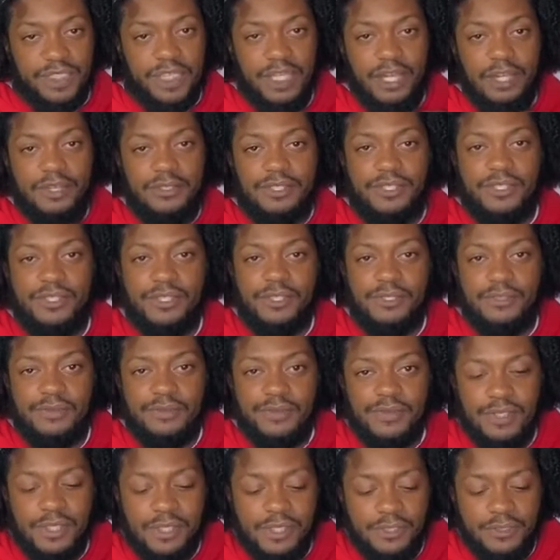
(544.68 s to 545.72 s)
out to you.
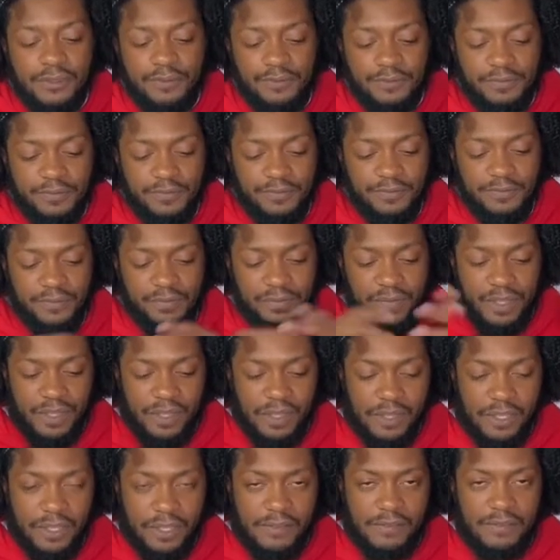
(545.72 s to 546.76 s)
So,
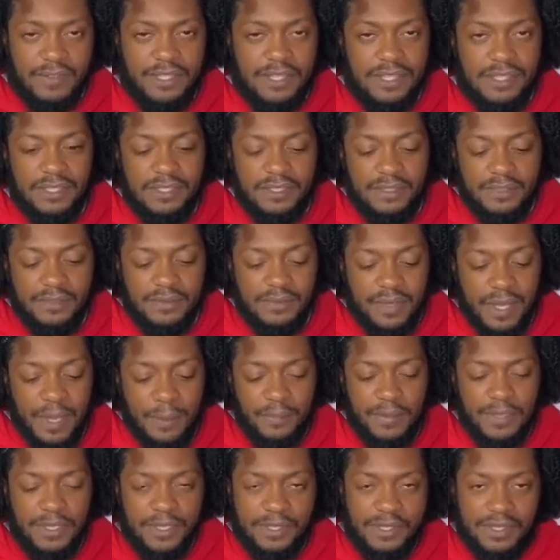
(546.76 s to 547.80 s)
you know, this is
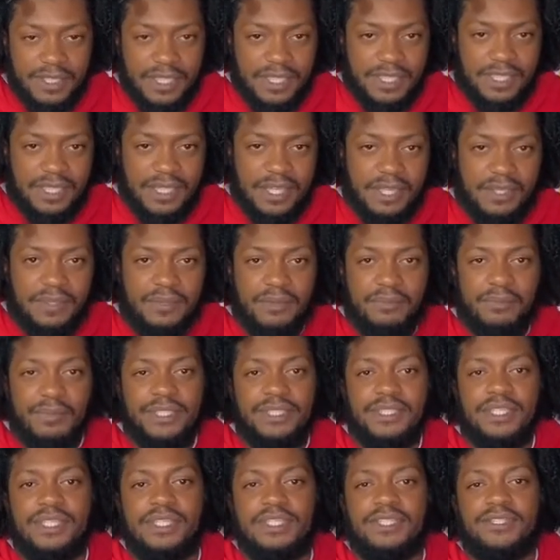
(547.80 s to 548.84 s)
episode 16.
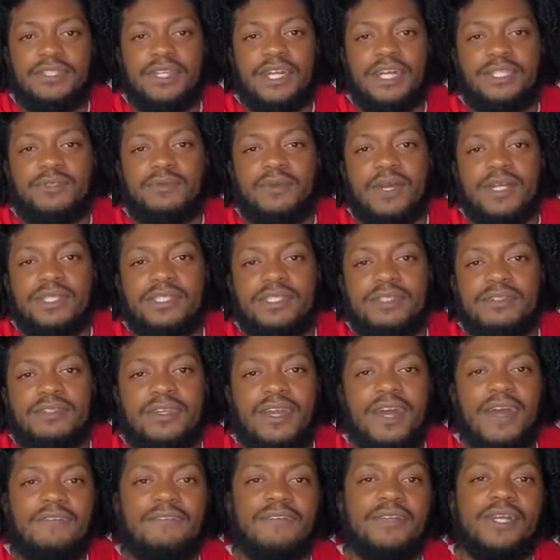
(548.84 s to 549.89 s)
Appreciate you guys watching.
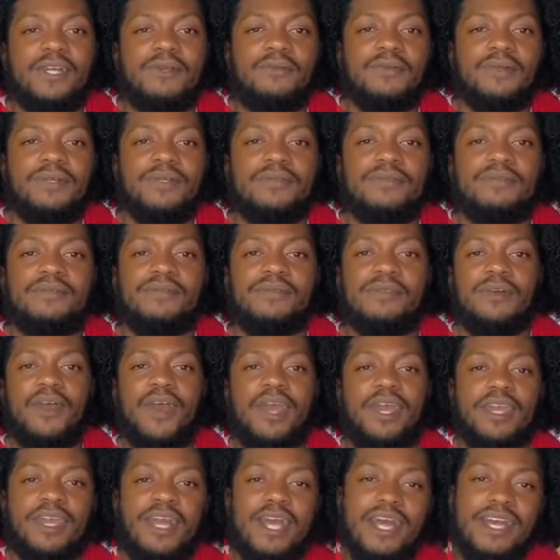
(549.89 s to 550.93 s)
Have a good one. All
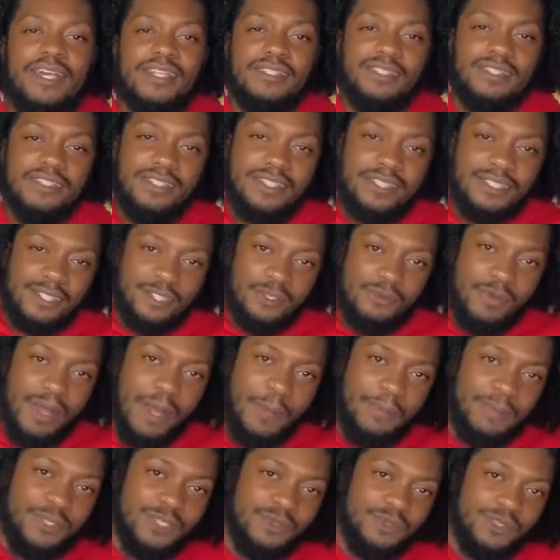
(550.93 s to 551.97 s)
right, guys, this is a
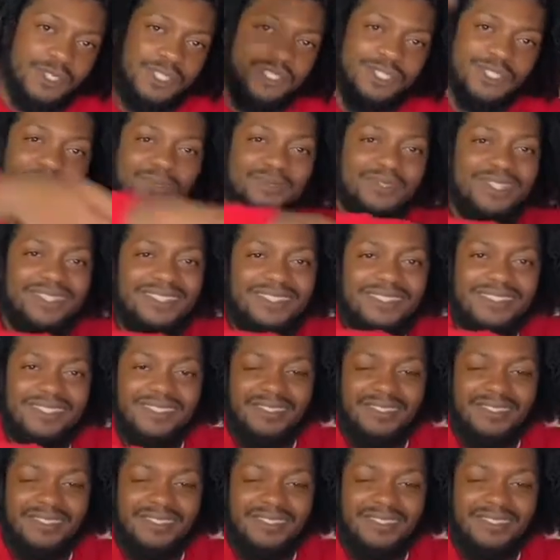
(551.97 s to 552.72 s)
wrap on Swoosher Sweets.